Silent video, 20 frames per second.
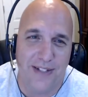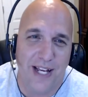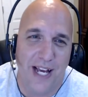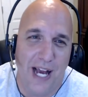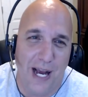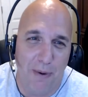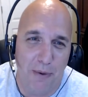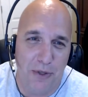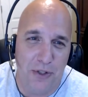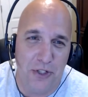
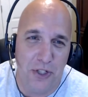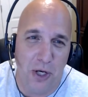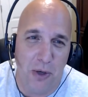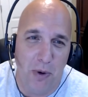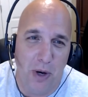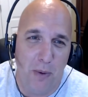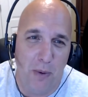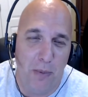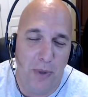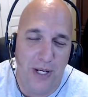guy would show
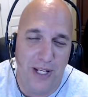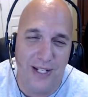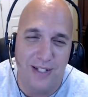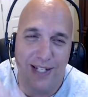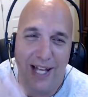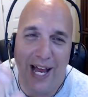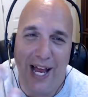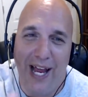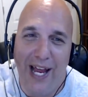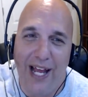up with his
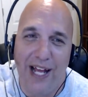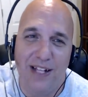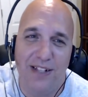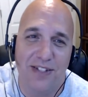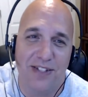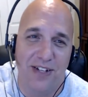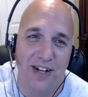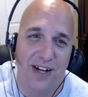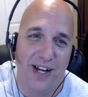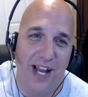hand
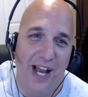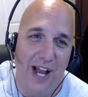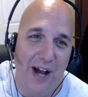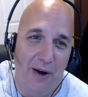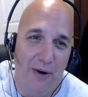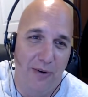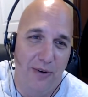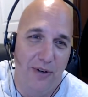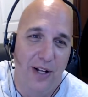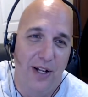stuck
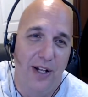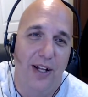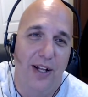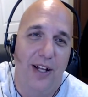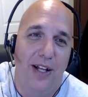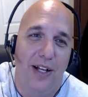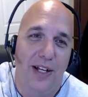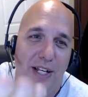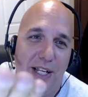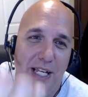out.
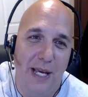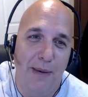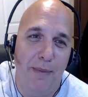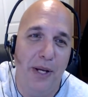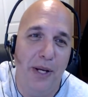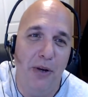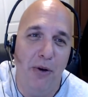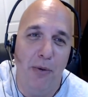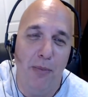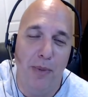Give
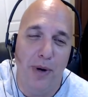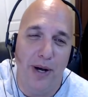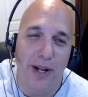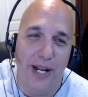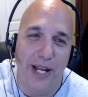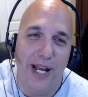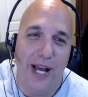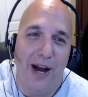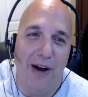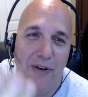me your
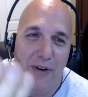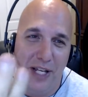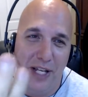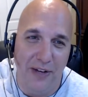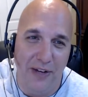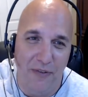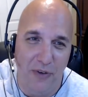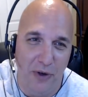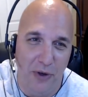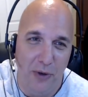money. I'll
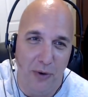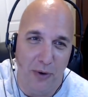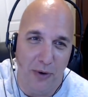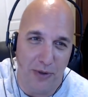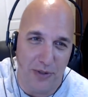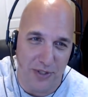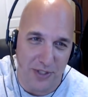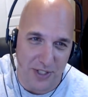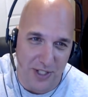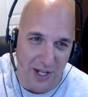give you your
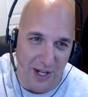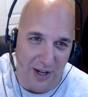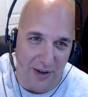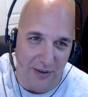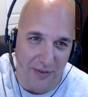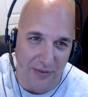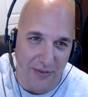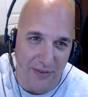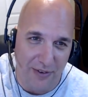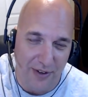
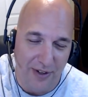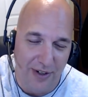stuff.